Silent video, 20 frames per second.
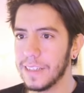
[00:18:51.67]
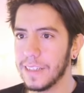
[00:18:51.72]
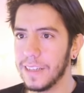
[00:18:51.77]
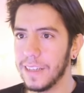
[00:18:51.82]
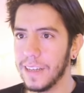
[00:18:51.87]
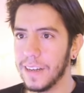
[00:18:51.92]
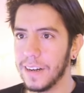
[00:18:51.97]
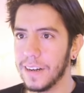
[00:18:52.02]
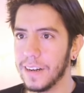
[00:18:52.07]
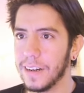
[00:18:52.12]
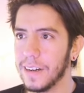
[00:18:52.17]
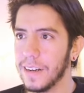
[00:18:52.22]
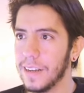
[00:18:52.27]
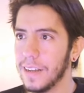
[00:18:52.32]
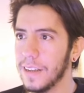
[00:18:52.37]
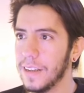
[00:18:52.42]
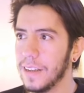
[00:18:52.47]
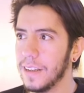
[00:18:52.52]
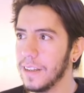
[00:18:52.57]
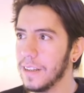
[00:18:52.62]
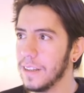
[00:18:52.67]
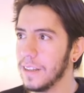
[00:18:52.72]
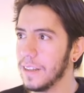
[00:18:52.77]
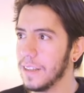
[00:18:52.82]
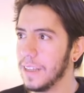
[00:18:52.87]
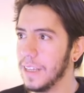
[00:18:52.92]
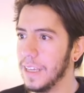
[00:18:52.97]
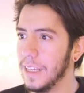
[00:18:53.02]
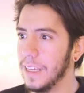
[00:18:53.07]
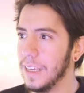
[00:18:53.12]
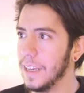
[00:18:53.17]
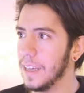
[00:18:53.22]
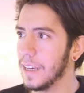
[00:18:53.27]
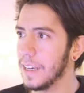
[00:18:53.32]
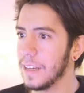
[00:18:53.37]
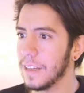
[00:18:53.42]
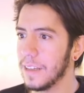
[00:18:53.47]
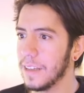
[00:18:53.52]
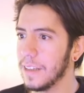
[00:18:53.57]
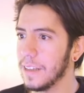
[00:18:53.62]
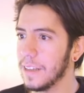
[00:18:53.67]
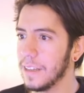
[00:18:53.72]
here. Eek.